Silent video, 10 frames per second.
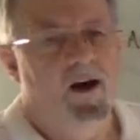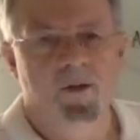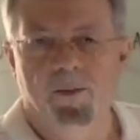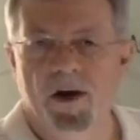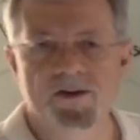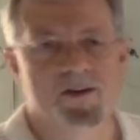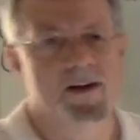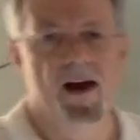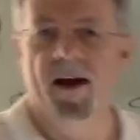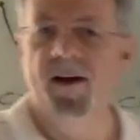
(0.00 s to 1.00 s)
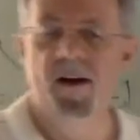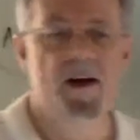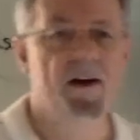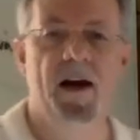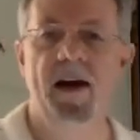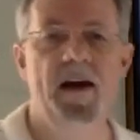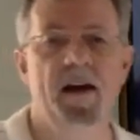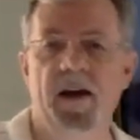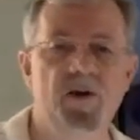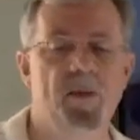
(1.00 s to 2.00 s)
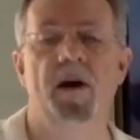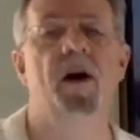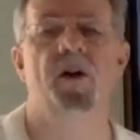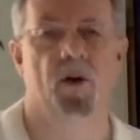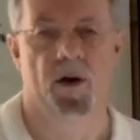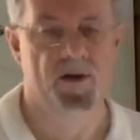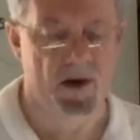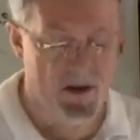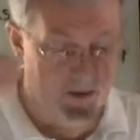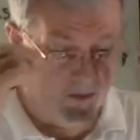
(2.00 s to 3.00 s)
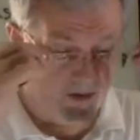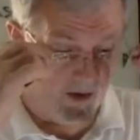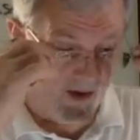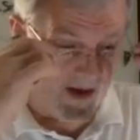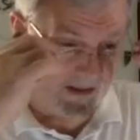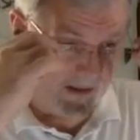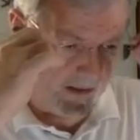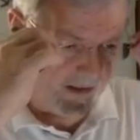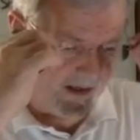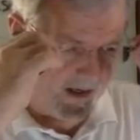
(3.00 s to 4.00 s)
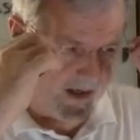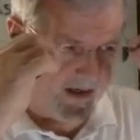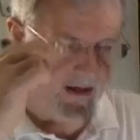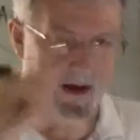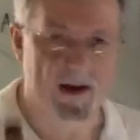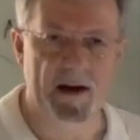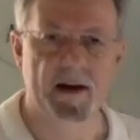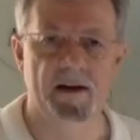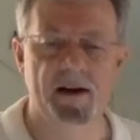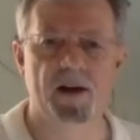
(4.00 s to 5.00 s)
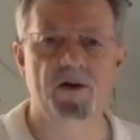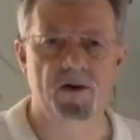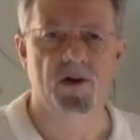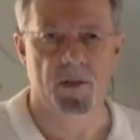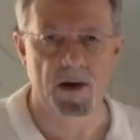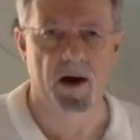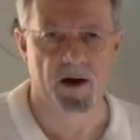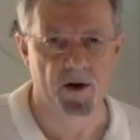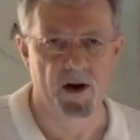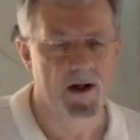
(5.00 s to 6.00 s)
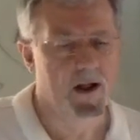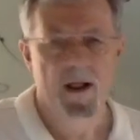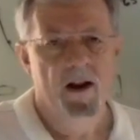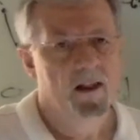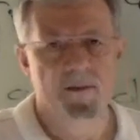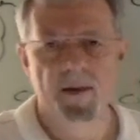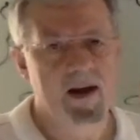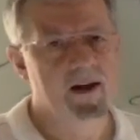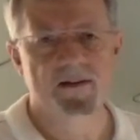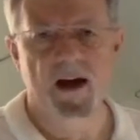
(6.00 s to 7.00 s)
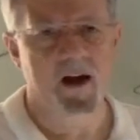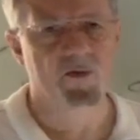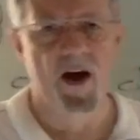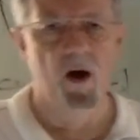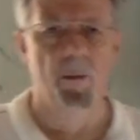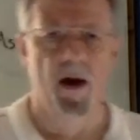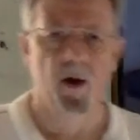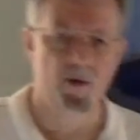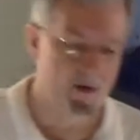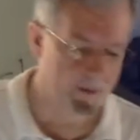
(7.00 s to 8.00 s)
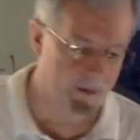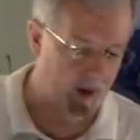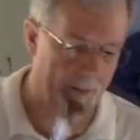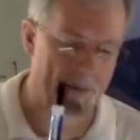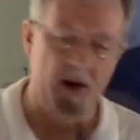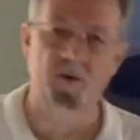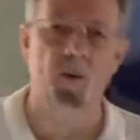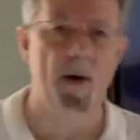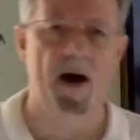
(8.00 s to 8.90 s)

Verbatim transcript: Our president, I, he, he's been under it since he was elected, and uh, he continues to be under it the man has got a foul mouth, a pitiful